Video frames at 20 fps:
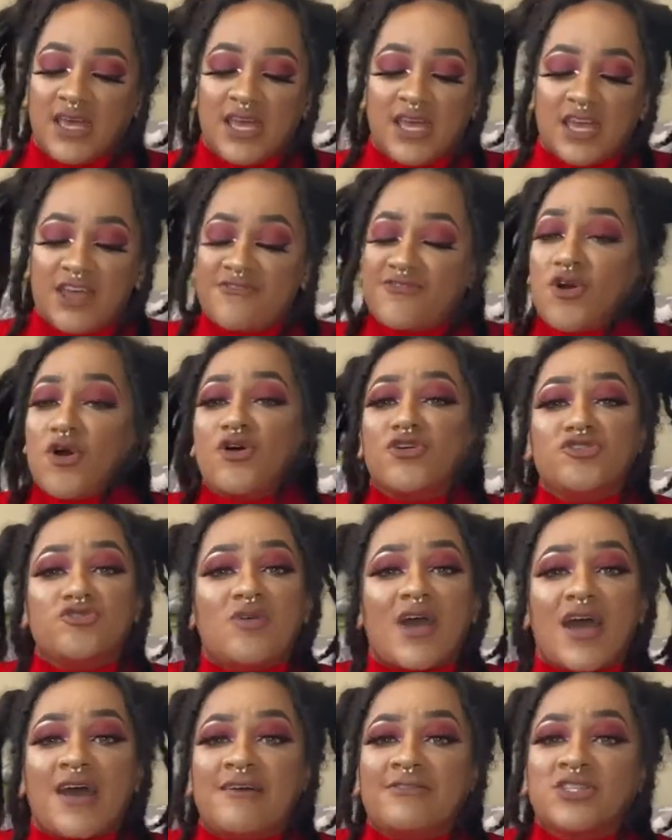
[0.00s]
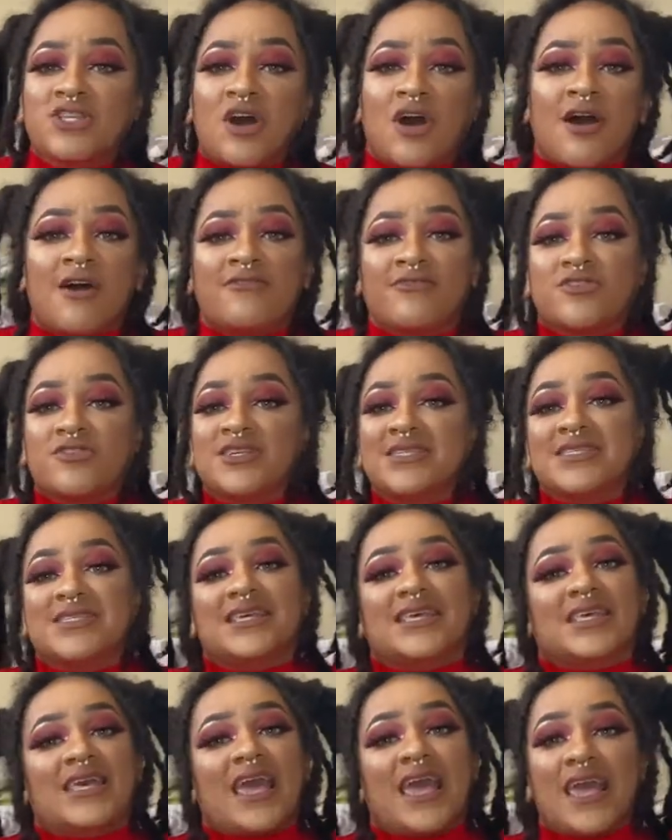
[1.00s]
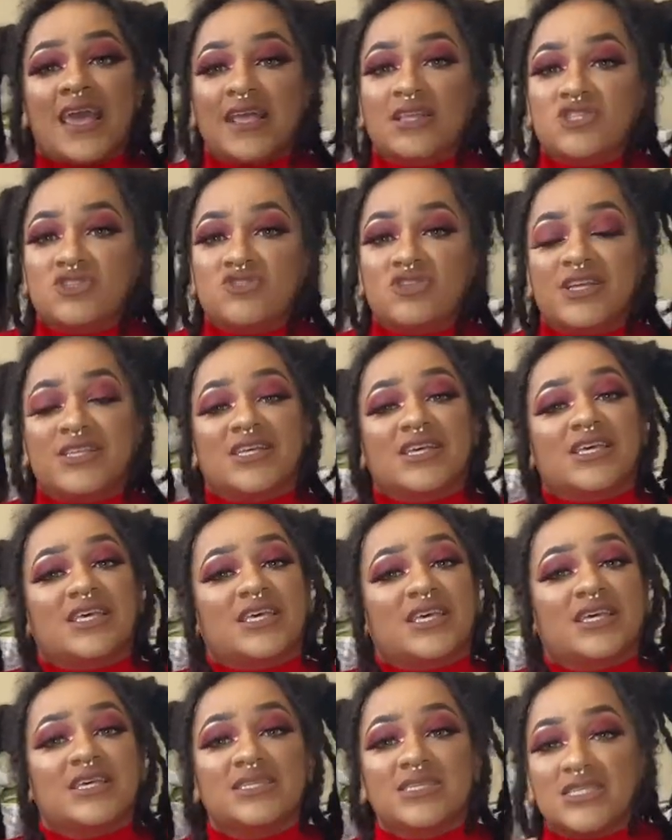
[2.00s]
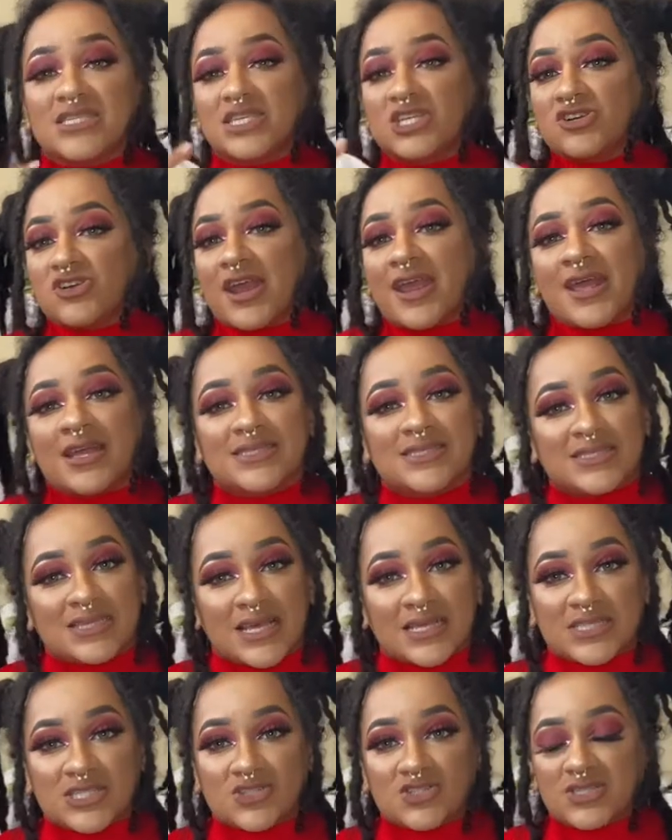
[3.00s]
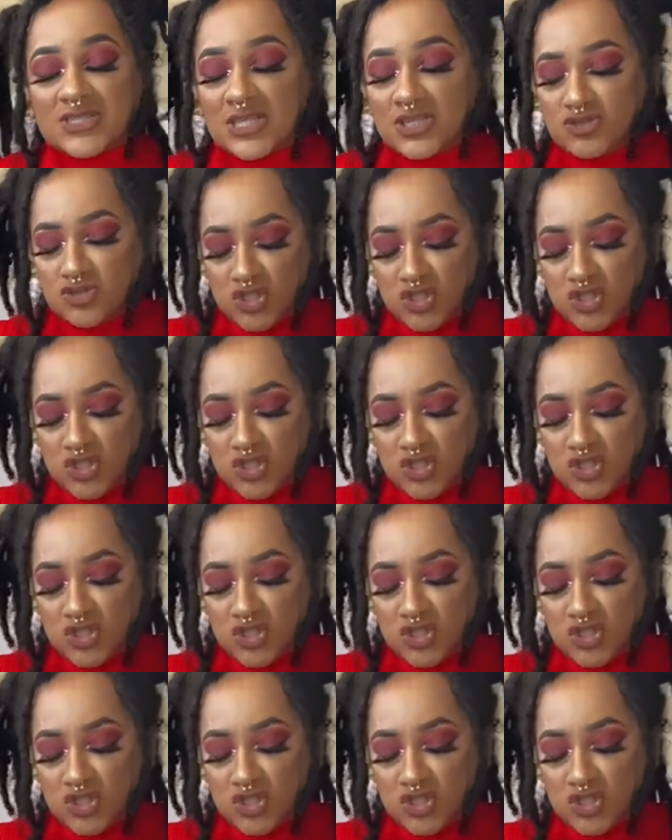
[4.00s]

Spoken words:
If all you have to offer is a candle and a kiss to your ancestors and your